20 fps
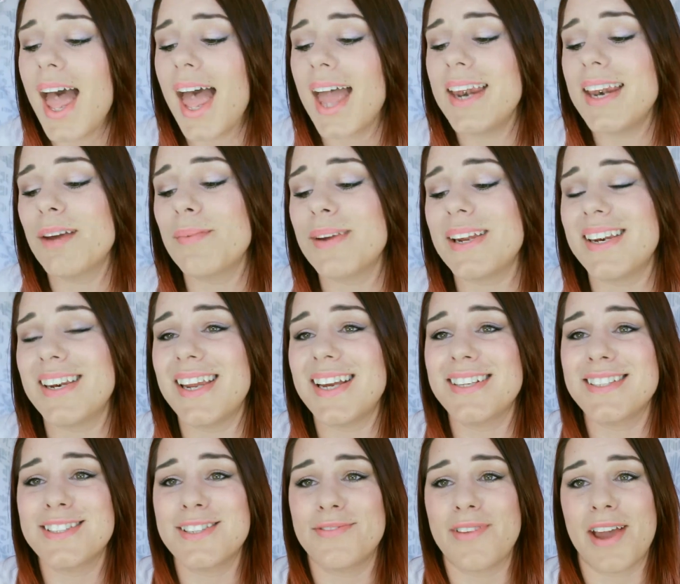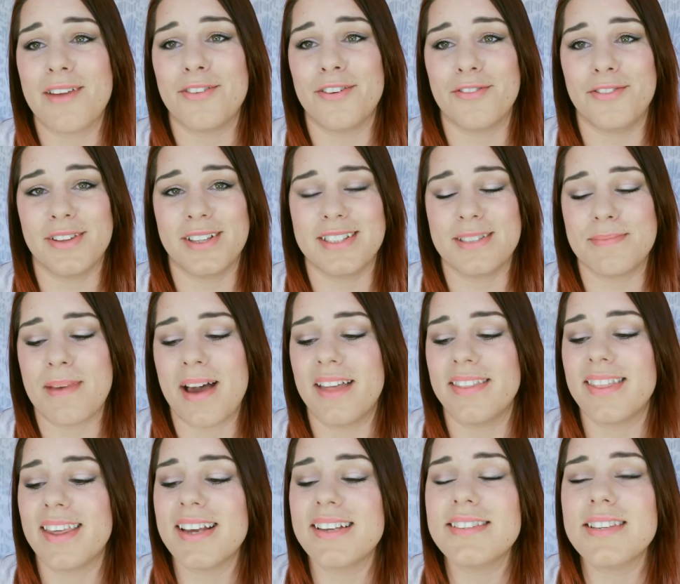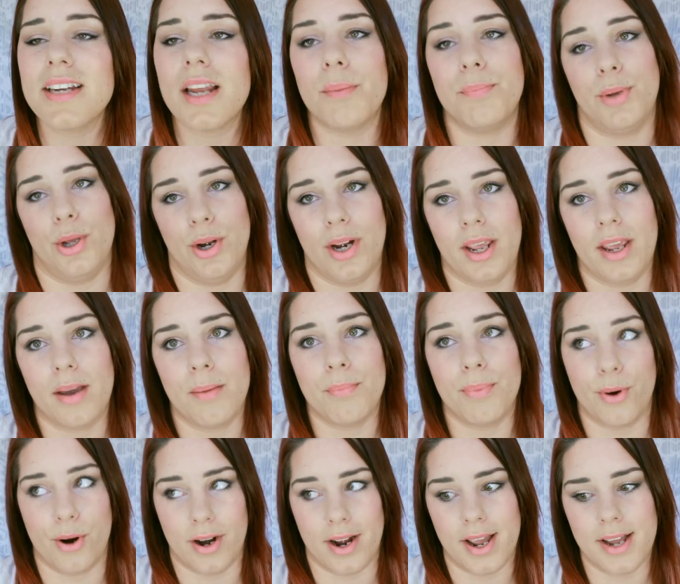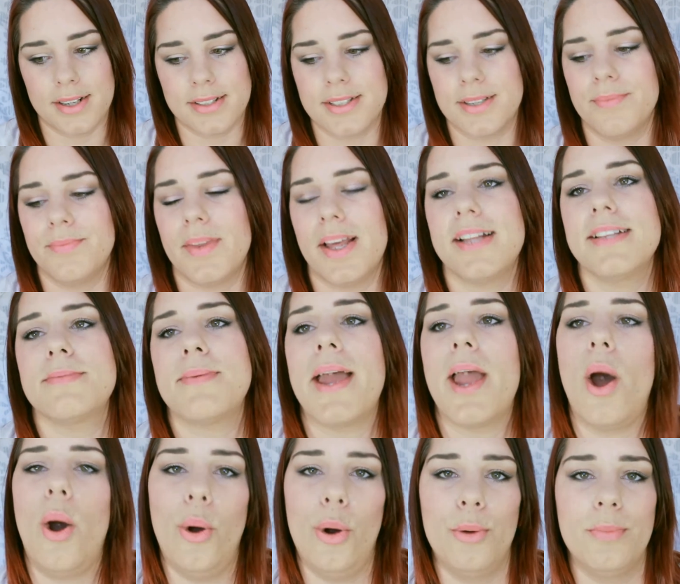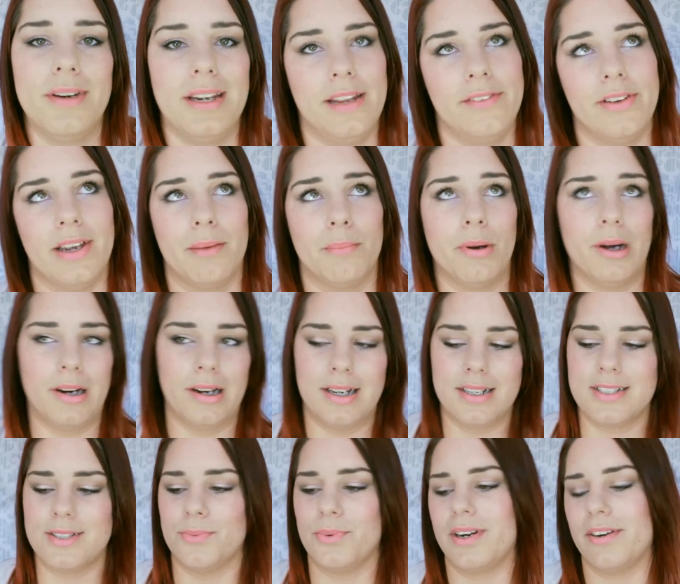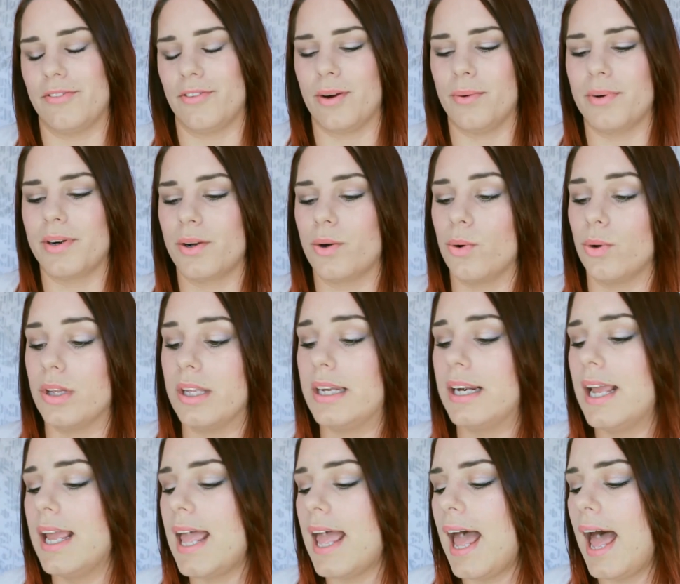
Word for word: And now my next favourite for this month isn't a beauty product, it's my home living product or whatever I want to call it.